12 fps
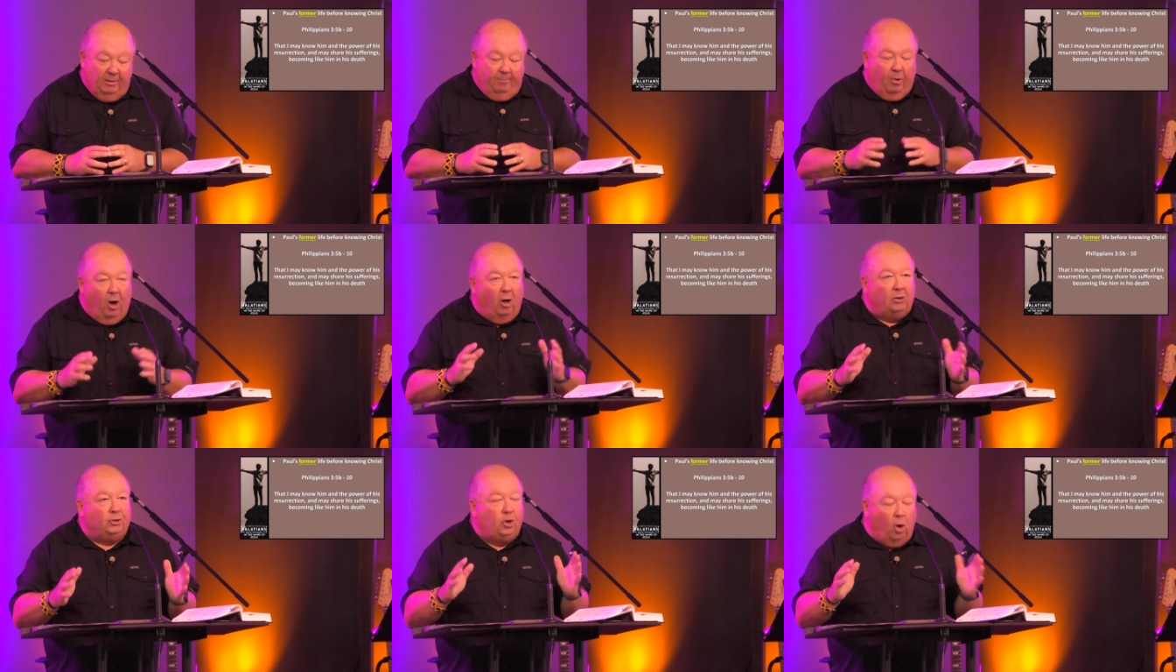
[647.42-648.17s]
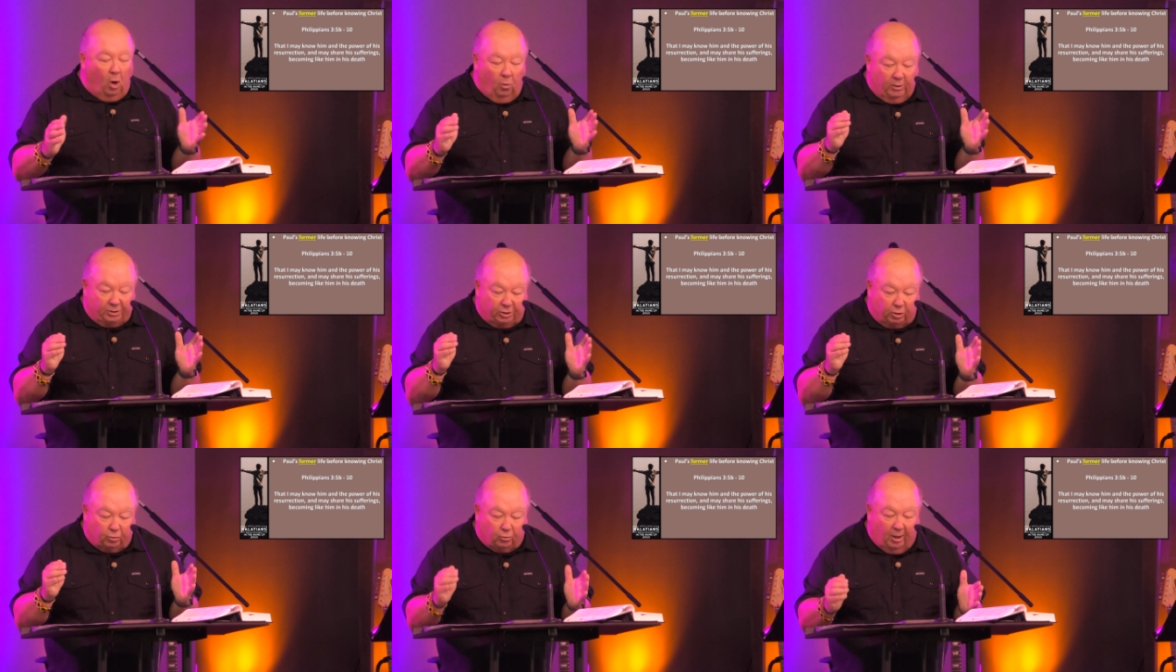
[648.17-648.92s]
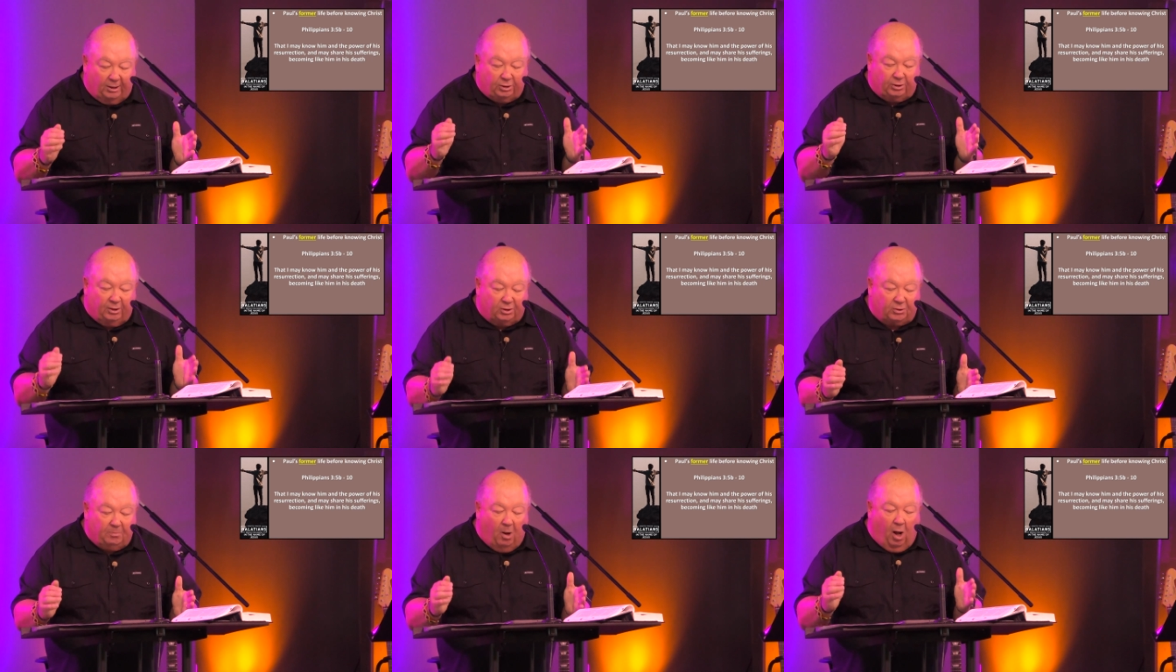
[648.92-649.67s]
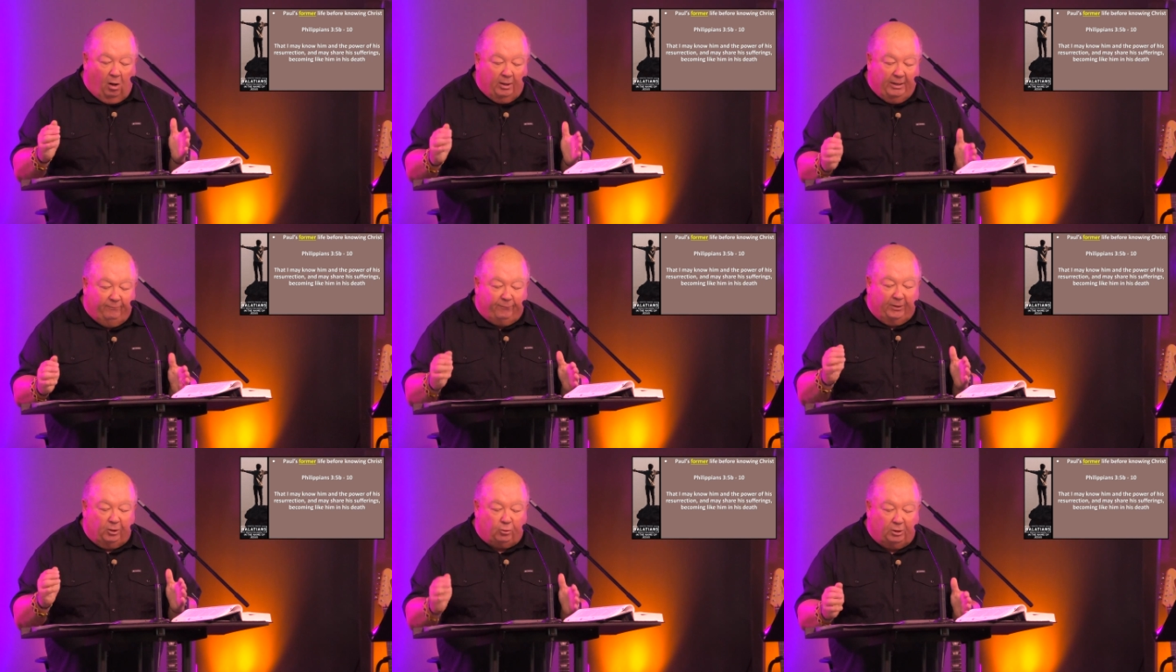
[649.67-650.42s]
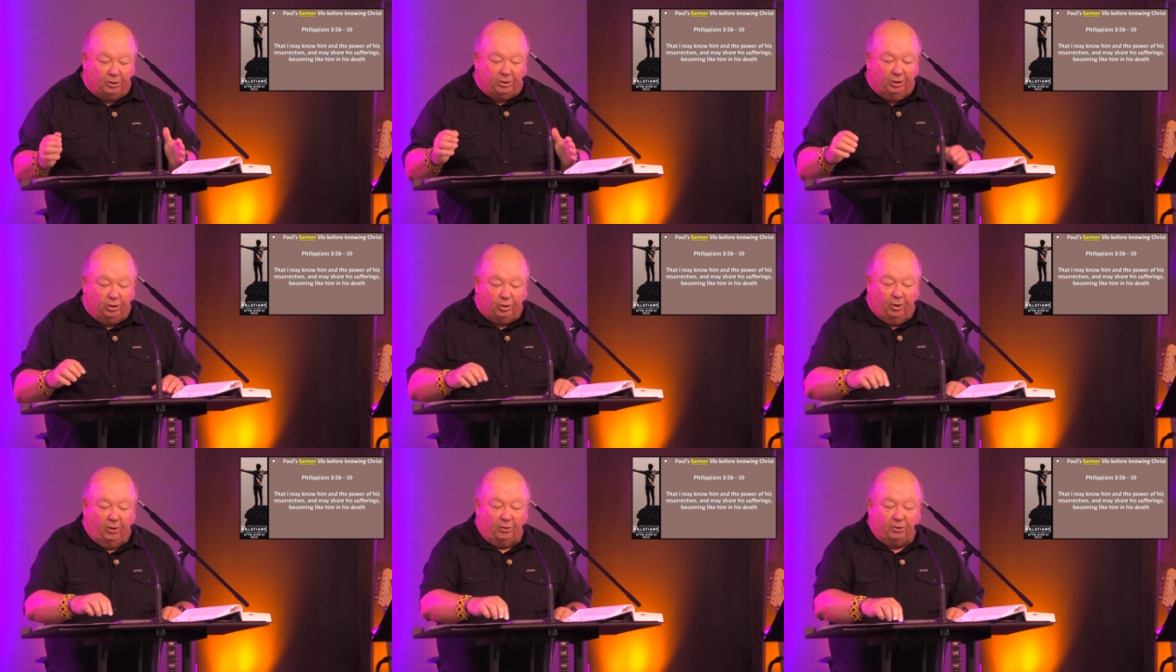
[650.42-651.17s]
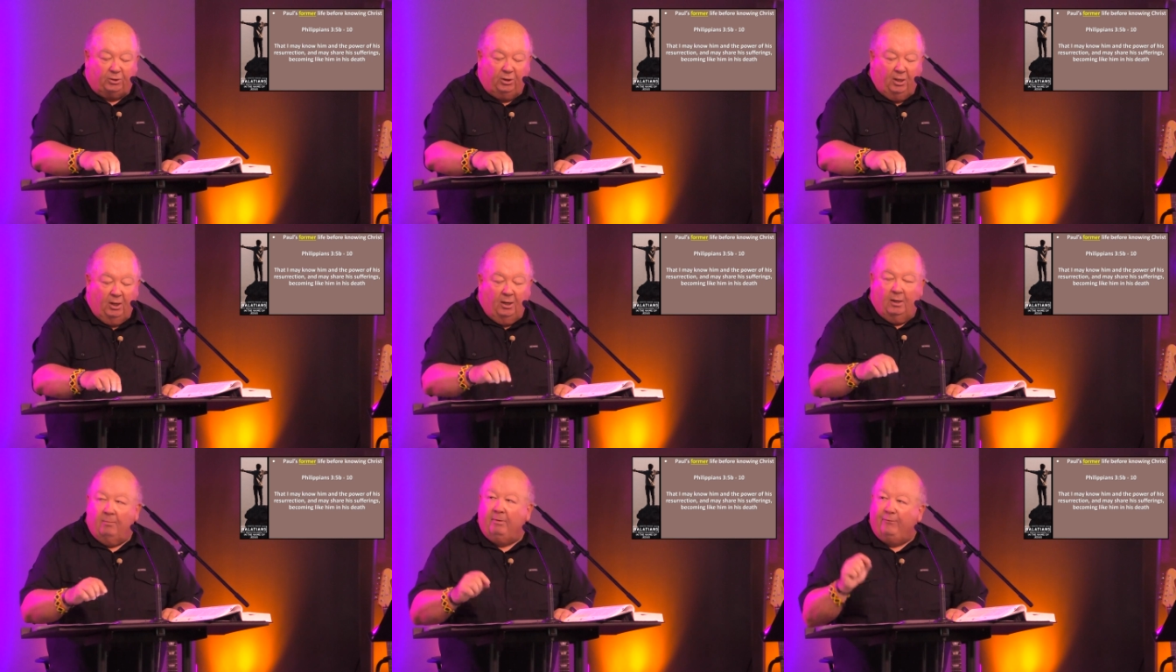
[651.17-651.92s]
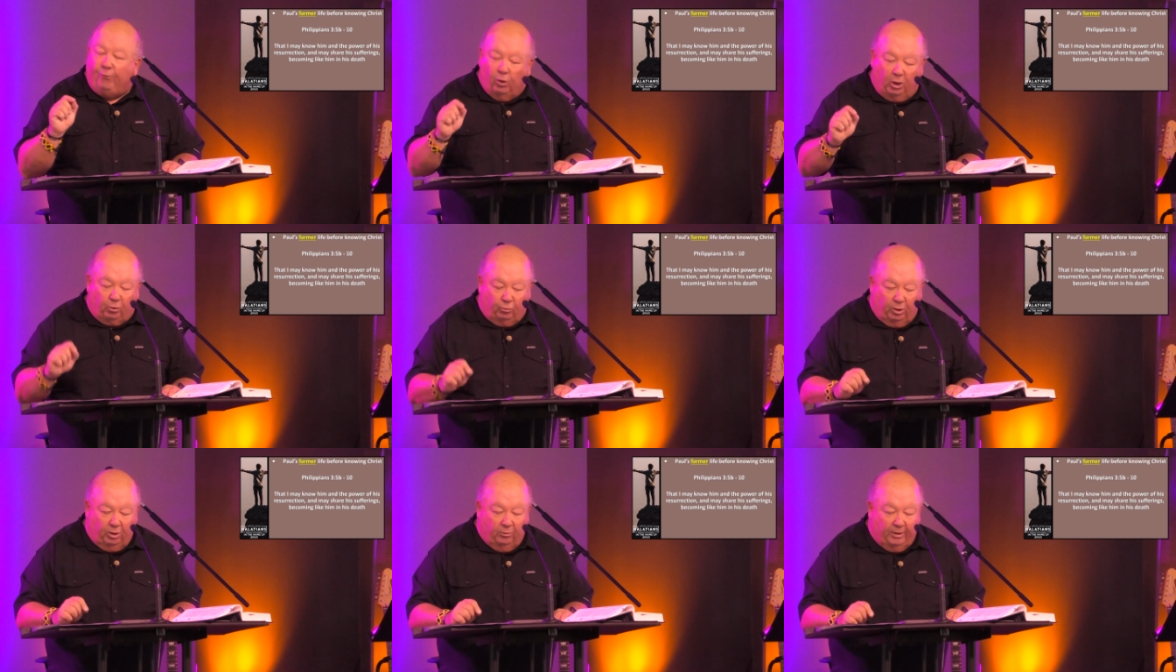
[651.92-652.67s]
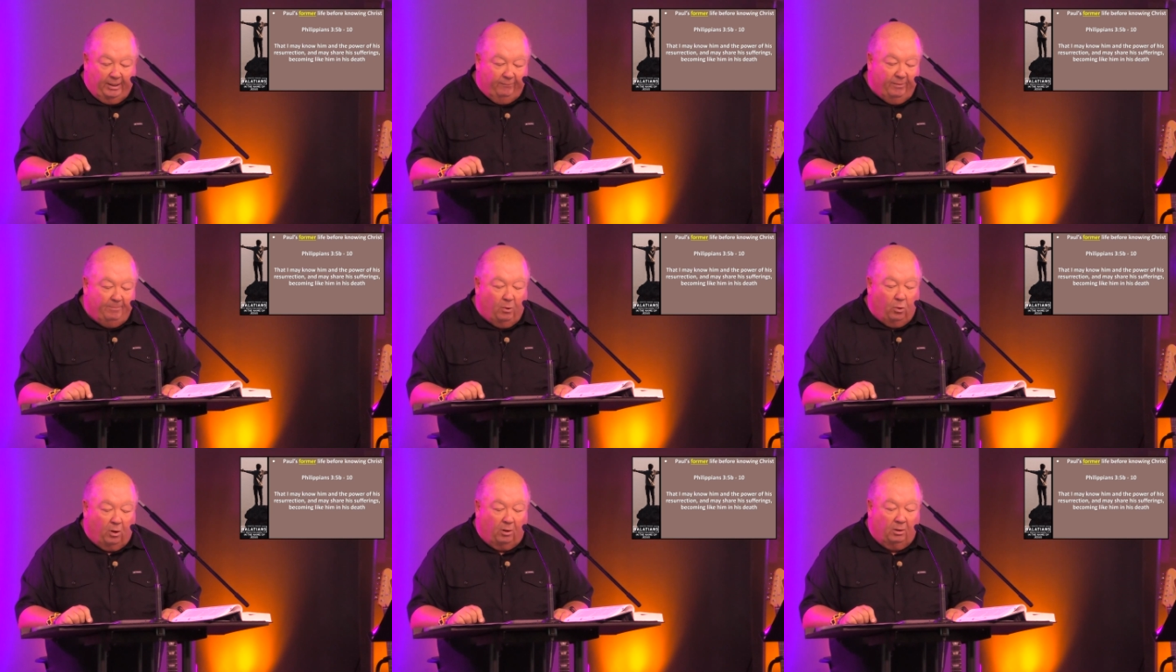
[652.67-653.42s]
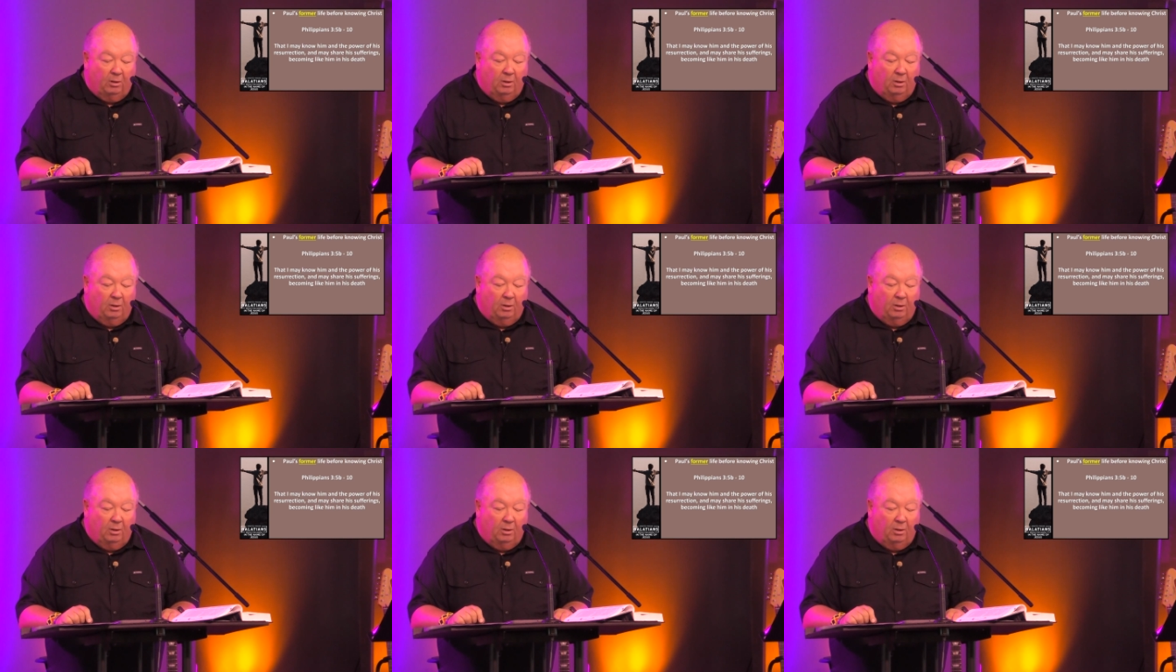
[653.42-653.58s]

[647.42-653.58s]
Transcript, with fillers: Paul's goal was to crush the small infant Christian church before it grew even more.